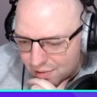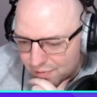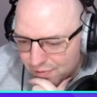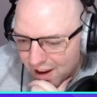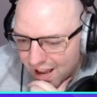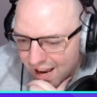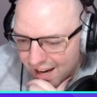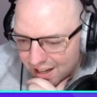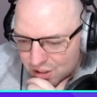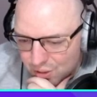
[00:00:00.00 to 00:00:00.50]

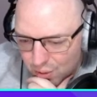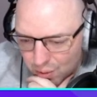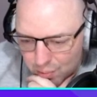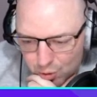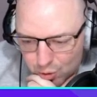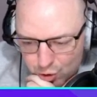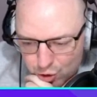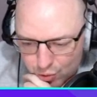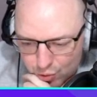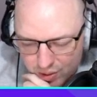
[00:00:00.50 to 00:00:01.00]
flag, so I'm
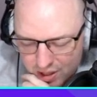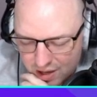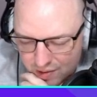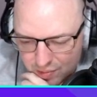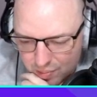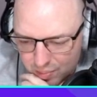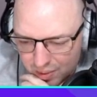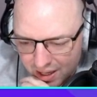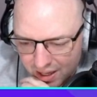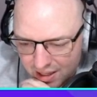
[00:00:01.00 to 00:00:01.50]
not sure he
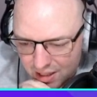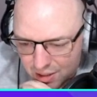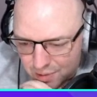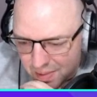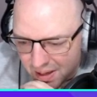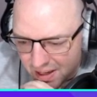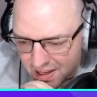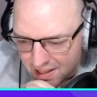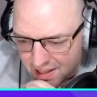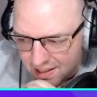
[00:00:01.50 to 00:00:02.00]
even plays,
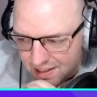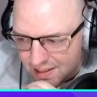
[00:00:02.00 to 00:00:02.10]
mate.